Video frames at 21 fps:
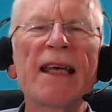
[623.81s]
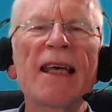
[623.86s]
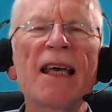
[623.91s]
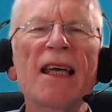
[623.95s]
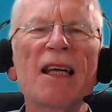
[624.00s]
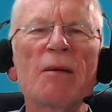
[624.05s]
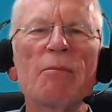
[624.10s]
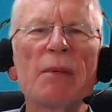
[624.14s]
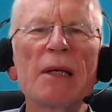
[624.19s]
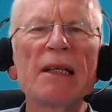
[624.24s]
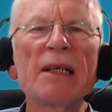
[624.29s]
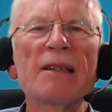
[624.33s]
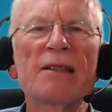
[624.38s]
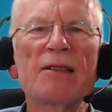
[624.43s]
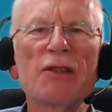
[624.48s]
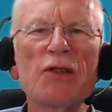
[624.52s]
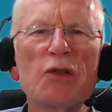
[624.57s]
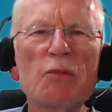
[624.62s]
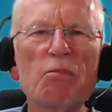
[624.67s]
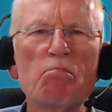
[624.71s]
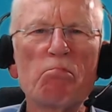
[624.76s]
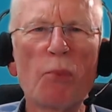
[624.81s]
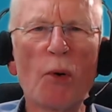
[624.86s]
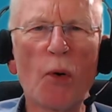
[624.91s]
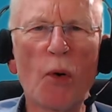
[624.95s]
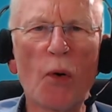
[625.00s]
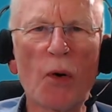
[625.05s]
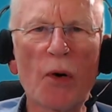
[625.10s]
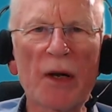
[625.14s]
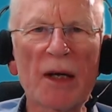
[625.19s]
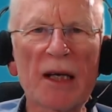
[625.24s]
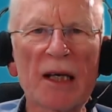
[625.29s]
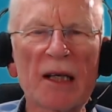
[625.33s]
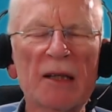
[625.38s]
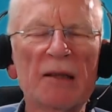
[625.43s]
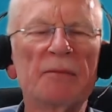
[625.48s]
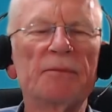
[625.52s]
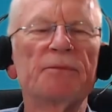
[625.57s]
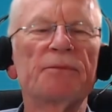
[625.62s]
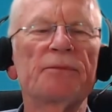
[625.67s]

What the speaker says: get a bit boring.